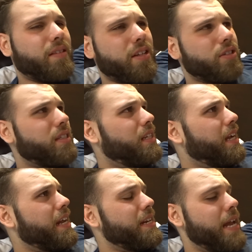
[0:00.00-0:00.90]
There's
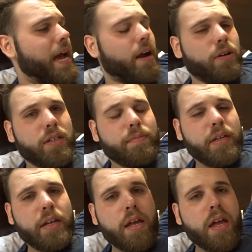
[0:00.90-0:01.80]
like a gnat or
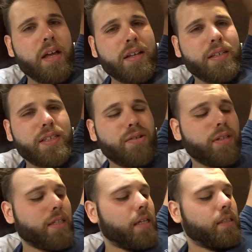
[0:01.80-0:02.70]
something. So
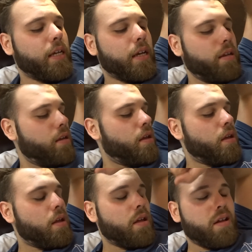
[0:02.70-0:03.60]
disgusting.
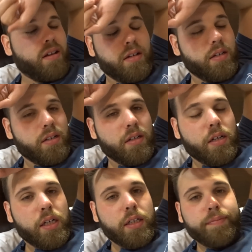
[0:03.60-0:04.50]

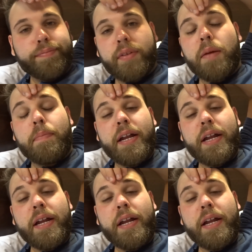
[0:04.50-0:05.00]
Ugh.